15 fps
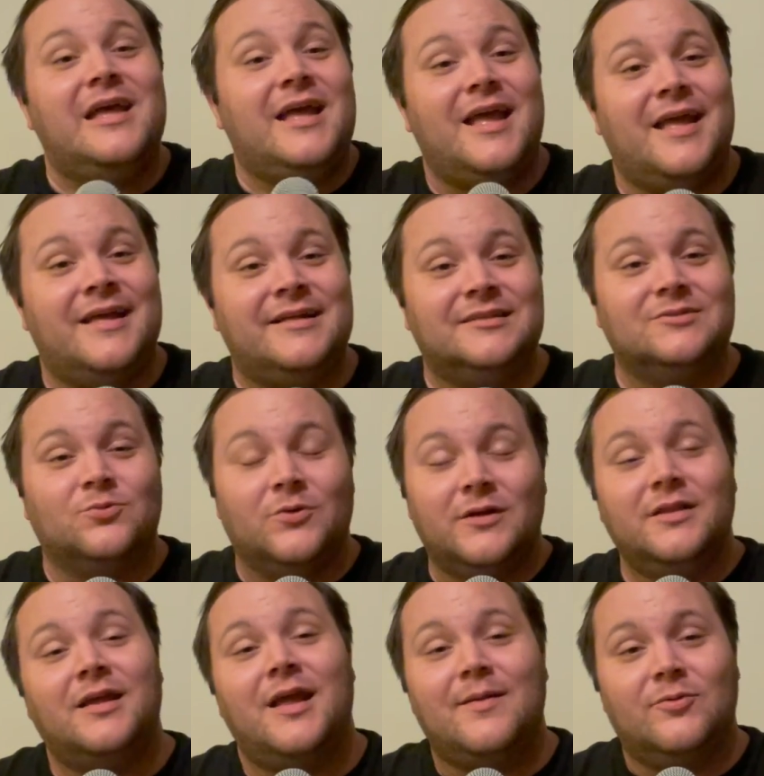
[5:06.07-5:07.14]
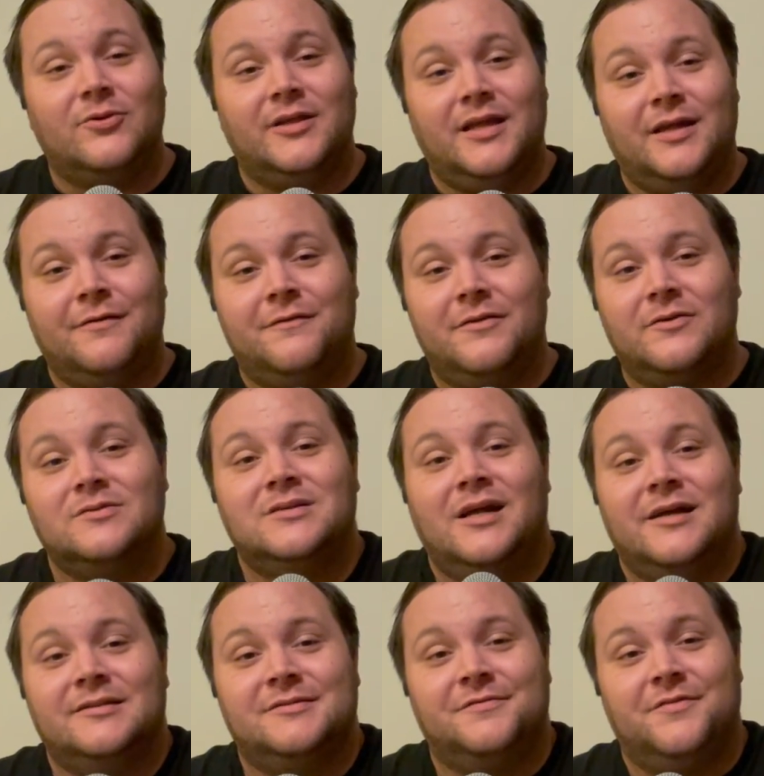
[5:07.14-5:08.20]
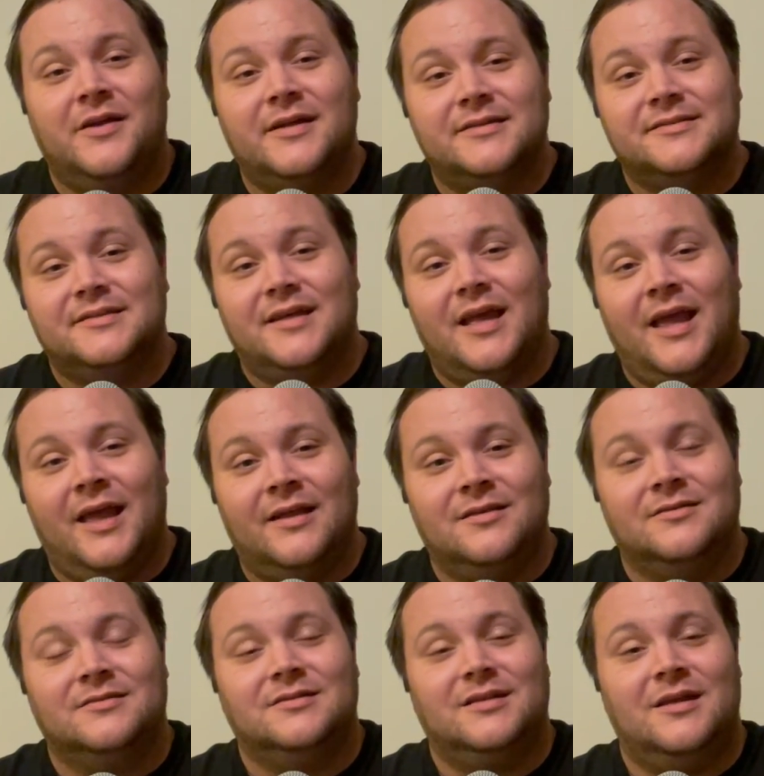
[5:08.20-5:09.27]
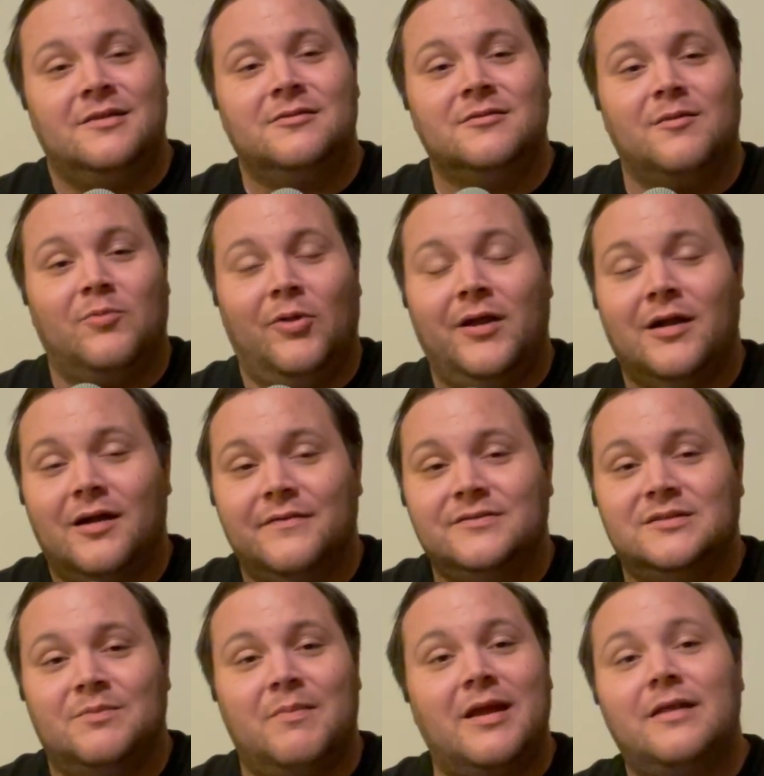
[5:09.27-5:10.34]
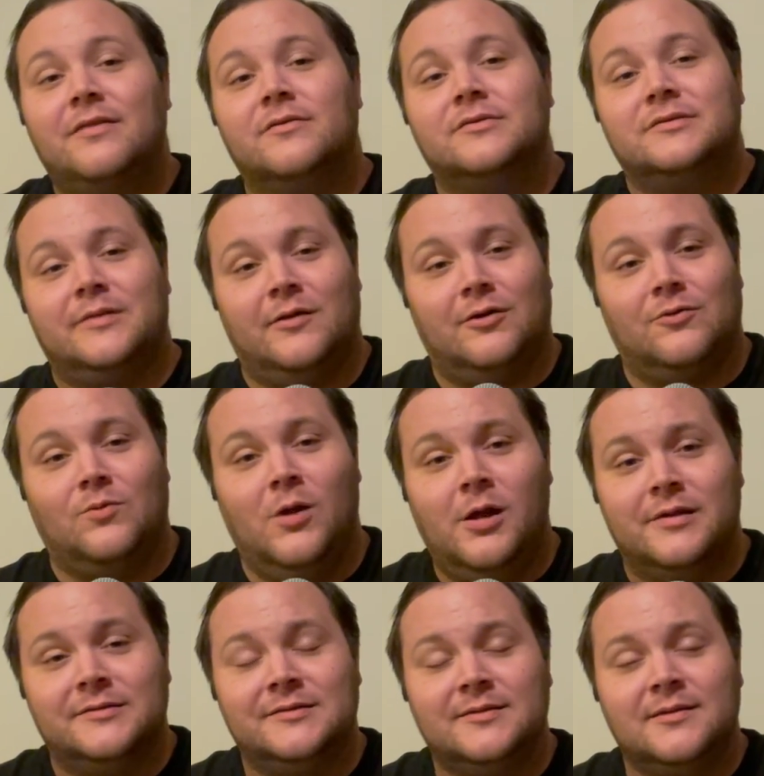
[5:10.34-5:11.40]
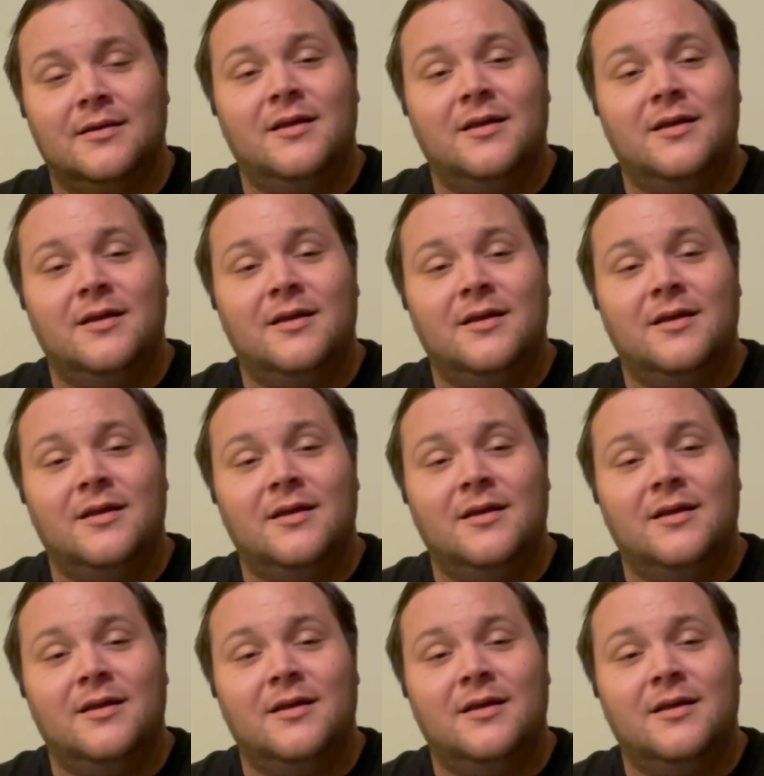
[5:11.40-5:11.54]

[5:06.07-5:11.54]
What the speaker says: He's really able to give those guys fits. And in the playoffs, to make those long runs,